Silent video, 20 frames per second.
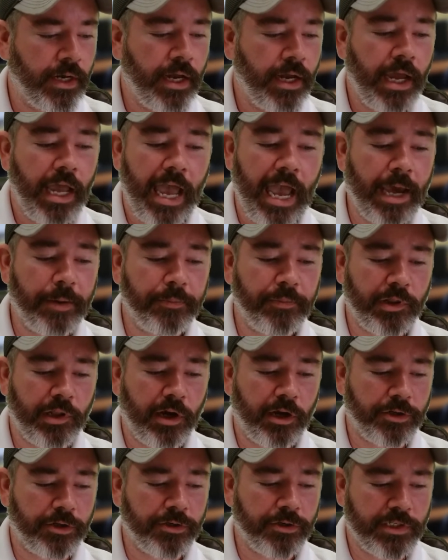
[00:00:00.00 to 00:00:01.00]
Ad
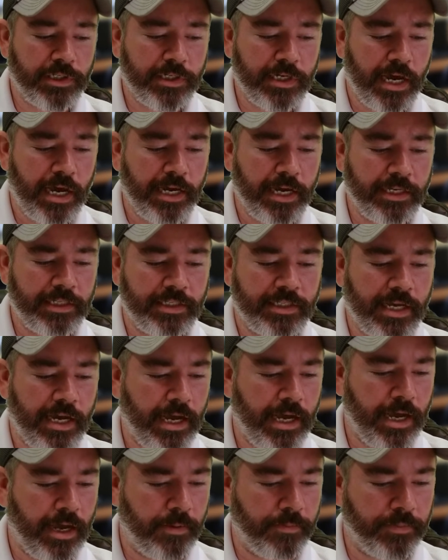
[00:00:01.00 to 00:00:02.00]
blocker's nice.
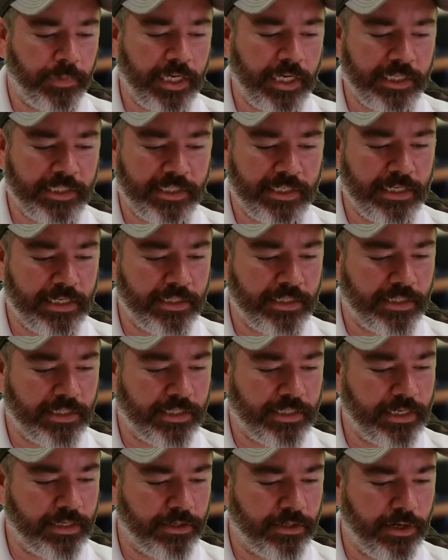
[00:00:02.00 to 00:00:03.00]
I'm guessing
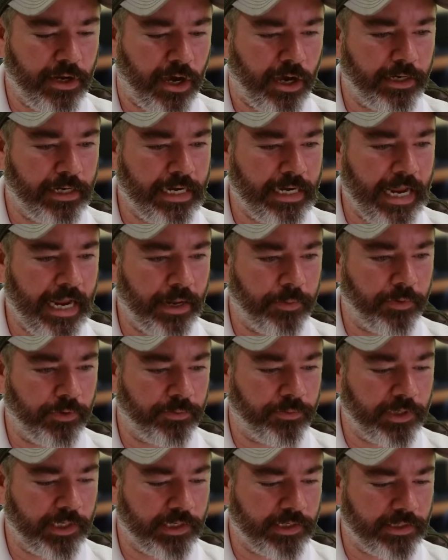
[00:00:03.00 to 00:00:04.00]
it's not enabled
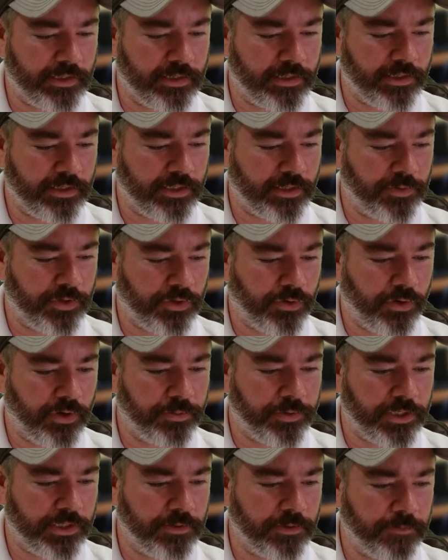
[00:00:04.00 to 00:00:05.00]
because of the
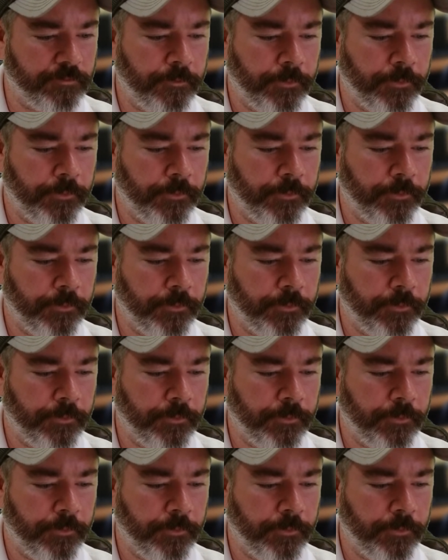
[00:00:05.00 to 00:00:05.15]
subscription,